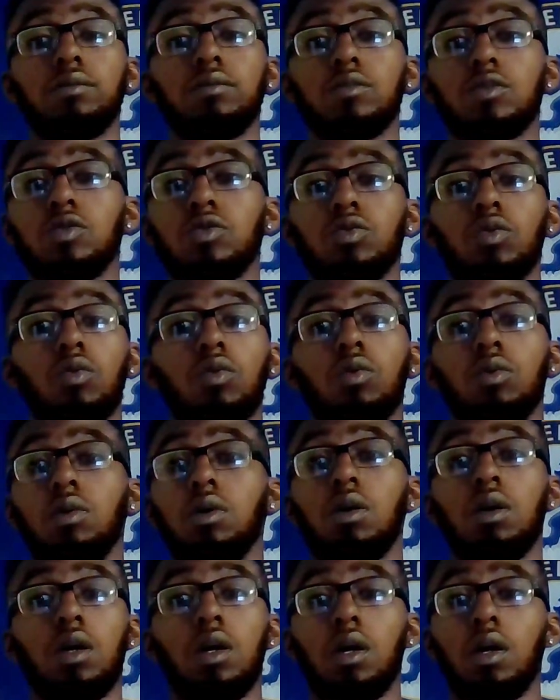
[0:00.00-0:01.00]
So
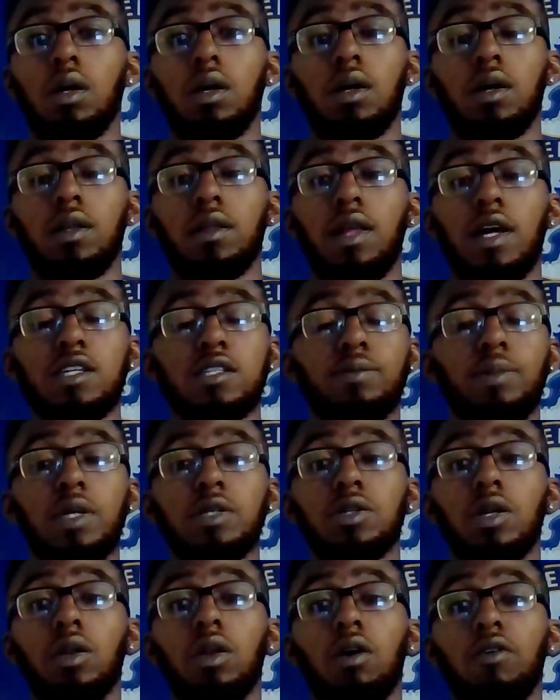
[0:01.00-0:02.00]
that
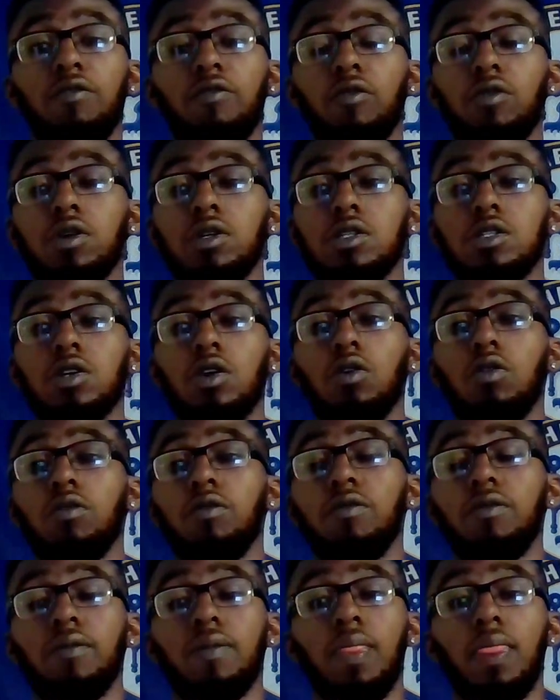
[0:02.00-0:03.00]
speaks enough for itself.
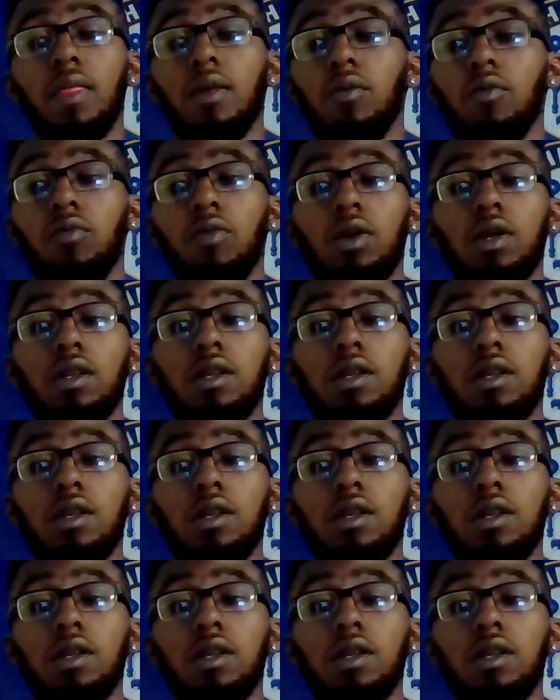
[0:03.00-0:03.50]
We